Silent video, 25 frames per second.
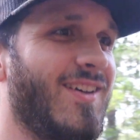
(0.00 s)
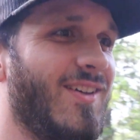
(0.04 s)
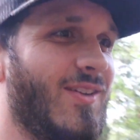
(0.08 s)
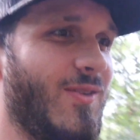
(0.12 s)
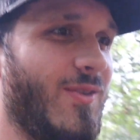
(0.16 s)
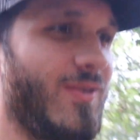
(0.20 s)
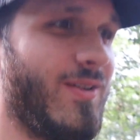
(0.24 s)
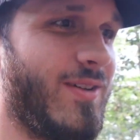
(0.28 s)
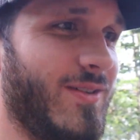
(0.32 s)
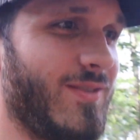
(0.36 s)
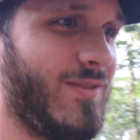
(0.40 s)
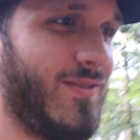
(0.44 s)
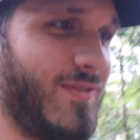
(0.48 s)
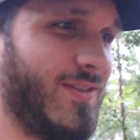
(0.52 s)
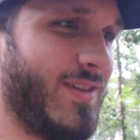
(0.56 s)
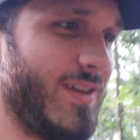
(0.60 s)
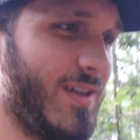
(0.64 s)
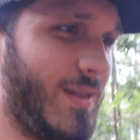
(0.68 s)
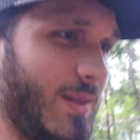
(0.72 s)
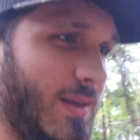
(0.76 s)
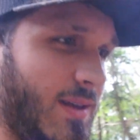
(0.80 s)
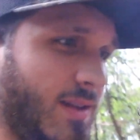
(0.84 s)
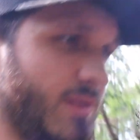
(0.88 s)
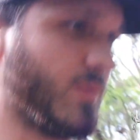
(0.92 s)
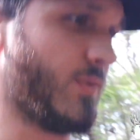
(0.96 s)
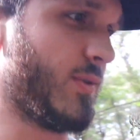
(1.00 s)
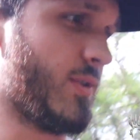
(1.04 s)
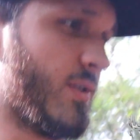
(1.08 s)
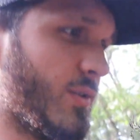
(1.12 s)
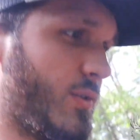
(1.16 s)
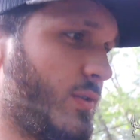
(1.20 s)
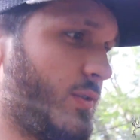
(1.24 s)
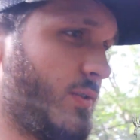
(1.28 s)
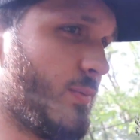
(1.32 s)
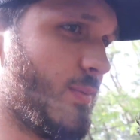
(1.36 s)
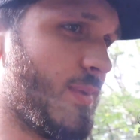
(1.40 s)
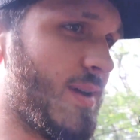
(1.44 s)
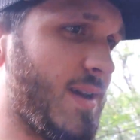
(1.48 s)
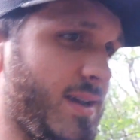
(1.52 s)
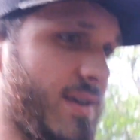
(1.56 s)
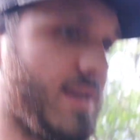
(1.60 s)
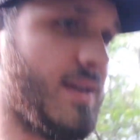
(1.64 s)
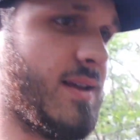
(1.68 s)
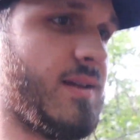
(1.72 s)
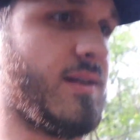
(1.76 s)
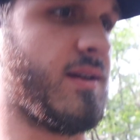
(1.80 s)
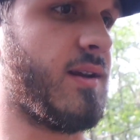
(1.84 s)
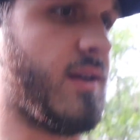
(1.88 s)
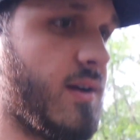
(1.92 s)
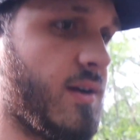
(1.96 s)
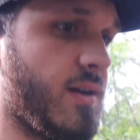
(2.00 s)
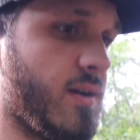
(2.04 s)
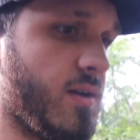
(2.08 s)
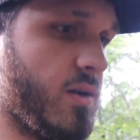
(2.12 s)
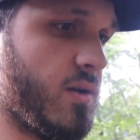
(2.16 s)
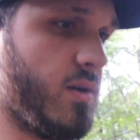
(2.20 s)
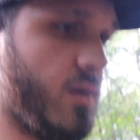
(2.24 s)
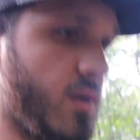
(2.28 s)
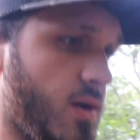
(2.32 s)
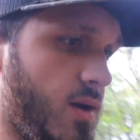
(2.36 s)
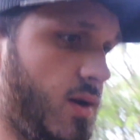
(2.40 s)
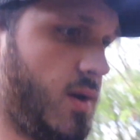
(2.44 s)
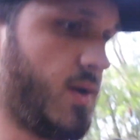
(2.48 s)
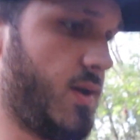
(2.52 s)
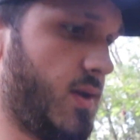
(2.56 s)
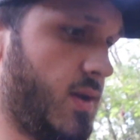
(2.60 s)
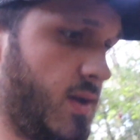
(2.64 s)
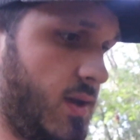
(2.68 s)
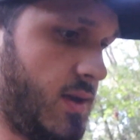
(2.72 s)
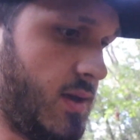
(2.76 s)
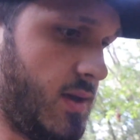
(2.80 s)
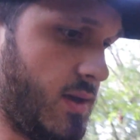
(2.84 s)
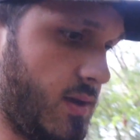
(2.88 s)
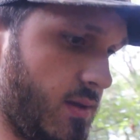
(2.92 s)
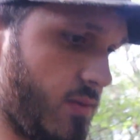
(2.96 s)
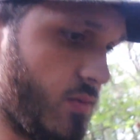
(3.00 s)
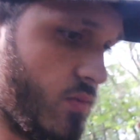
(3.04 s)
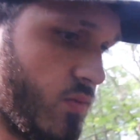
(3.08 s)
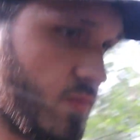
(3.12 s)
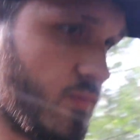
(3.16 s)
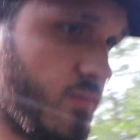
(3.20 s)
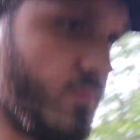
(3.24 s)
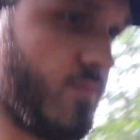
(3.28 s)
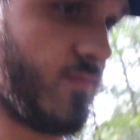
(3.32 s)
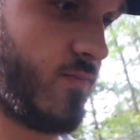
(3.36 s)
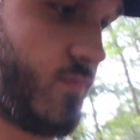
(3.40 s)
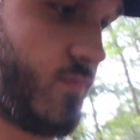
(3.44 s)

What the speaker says: Well, at least we know they're back in here, and